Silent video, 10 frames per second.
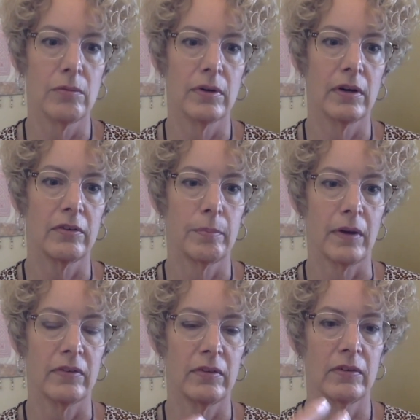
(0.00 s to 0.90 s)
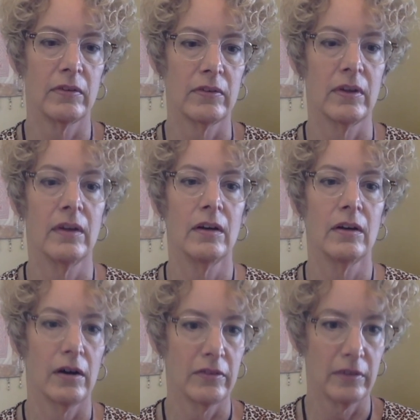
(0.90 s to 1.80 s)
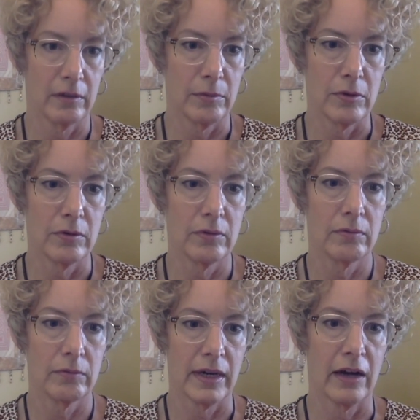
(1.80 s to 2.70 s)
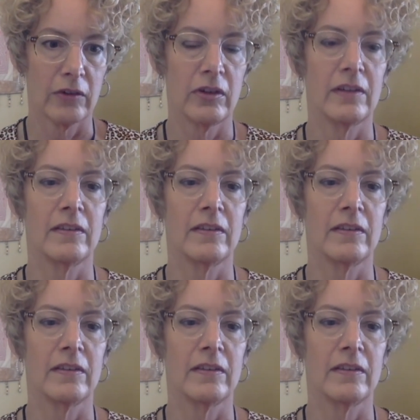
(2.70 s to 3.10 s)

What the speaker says: where asbestos is causing an immune reaction.